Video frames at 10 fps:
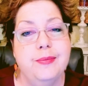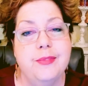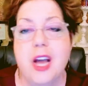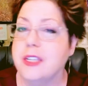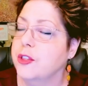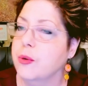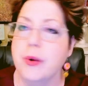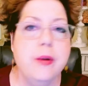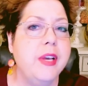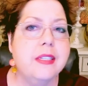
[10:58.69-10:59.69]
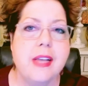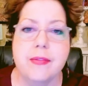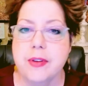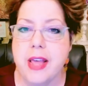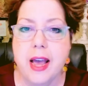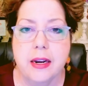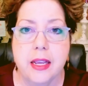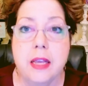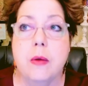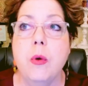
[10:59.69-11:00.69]
Not 3 weeks after that,
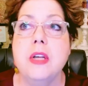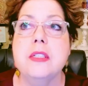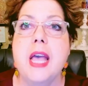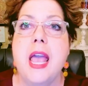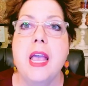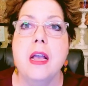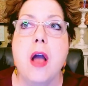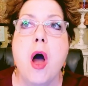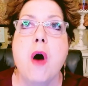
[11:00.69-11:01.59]
it was a